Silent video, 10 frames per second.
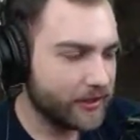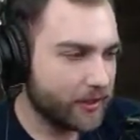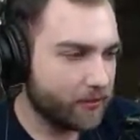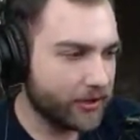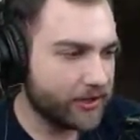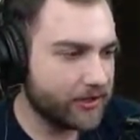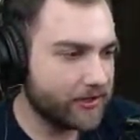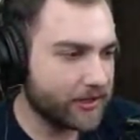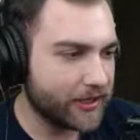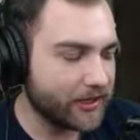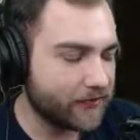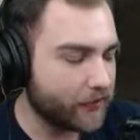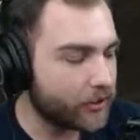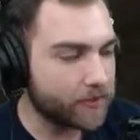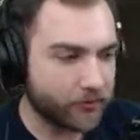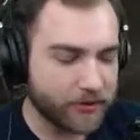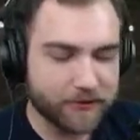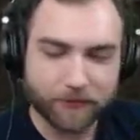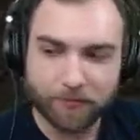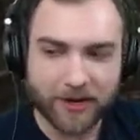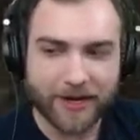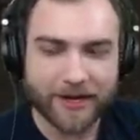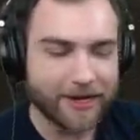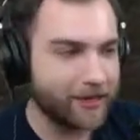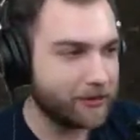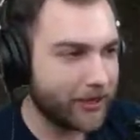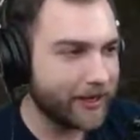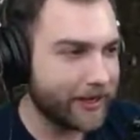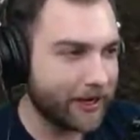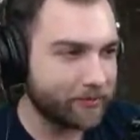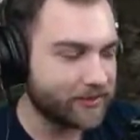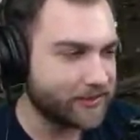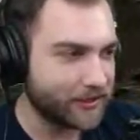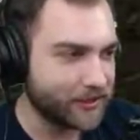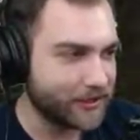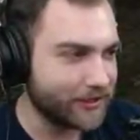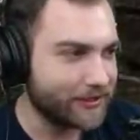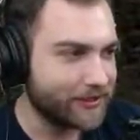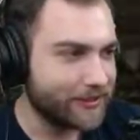But it is it's very brief, but a lot happens during it.